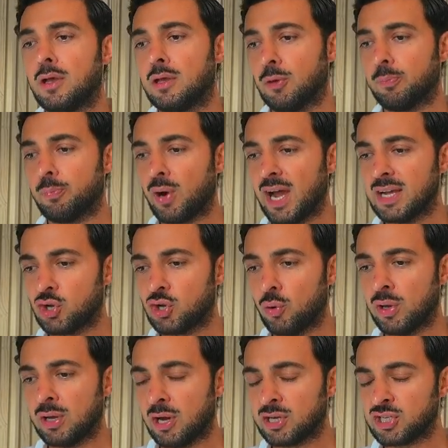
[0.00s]
price
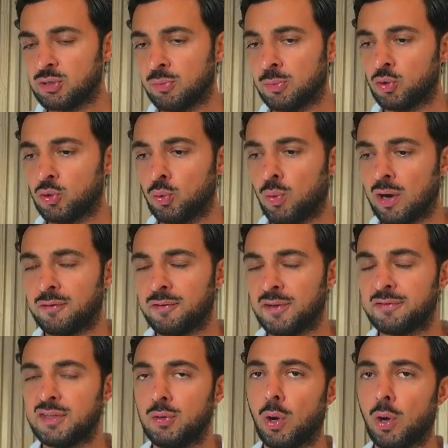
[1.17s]
going maximum to
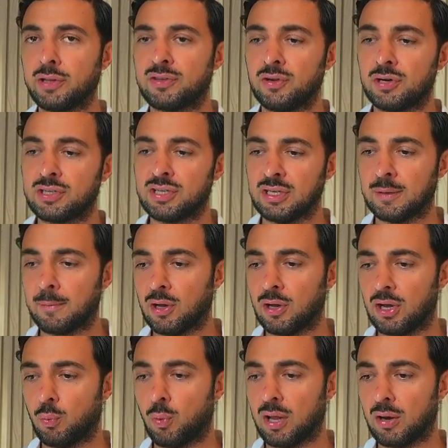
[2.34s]
150, 130,
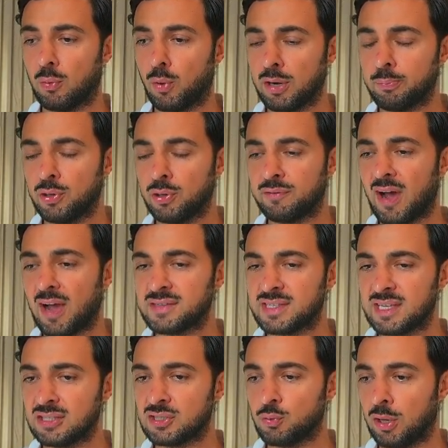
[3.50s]
1.5
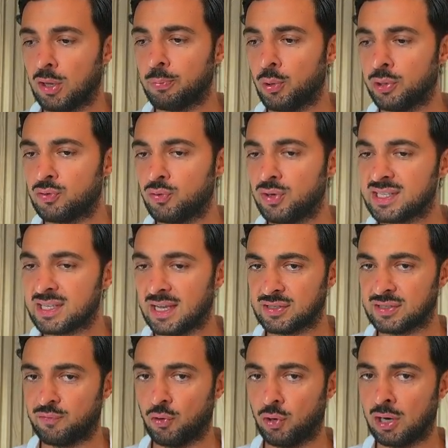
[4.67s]
cents, 1.3 cents
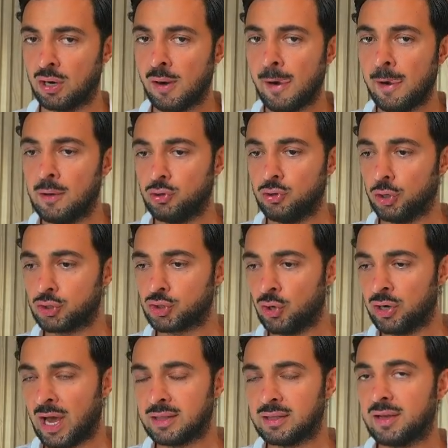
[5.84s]
for Dogecoin.
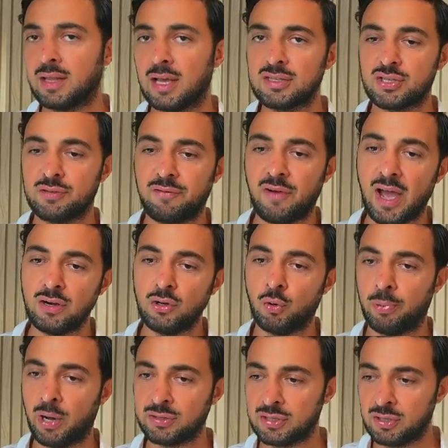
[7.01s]
I think that's the final
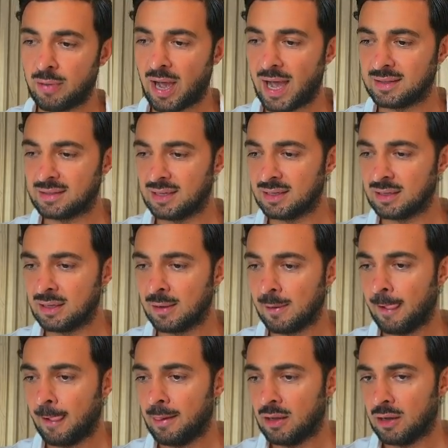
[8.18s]
bottom. I think
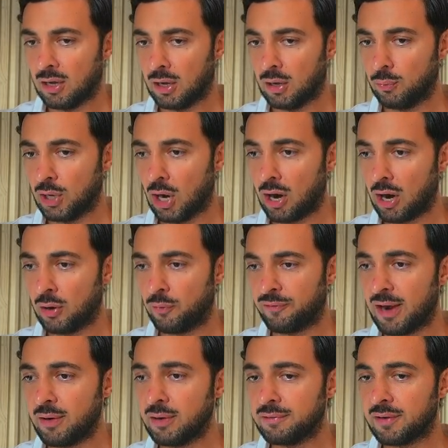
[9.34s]
we are
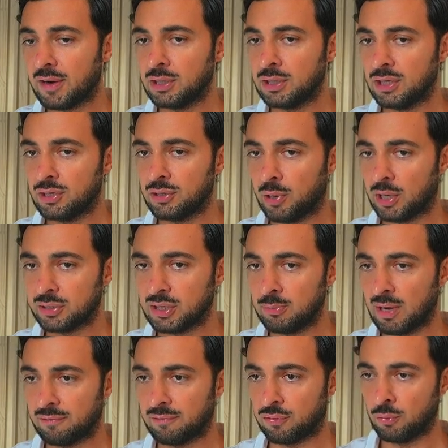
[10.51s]
very near the bottom,
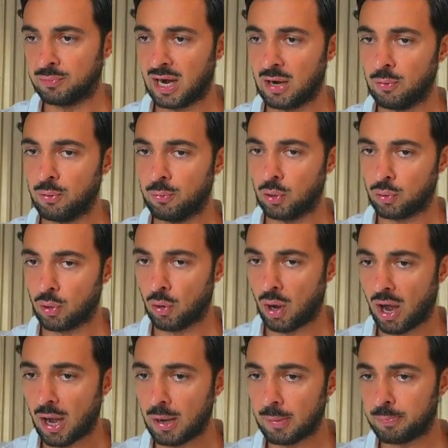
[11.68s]
and from there we will go
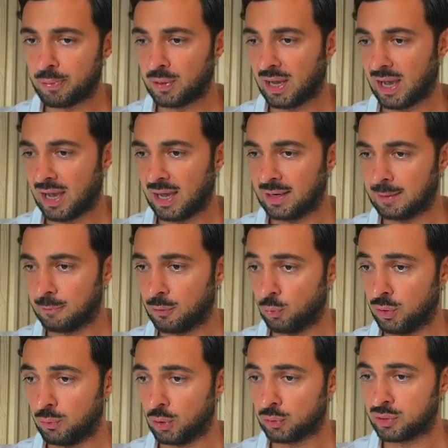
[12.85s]
up, and we
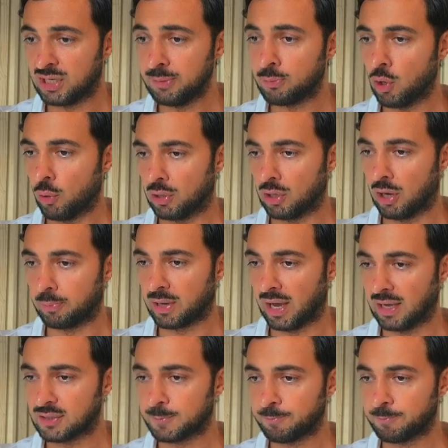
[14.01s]
will keep going up, guys.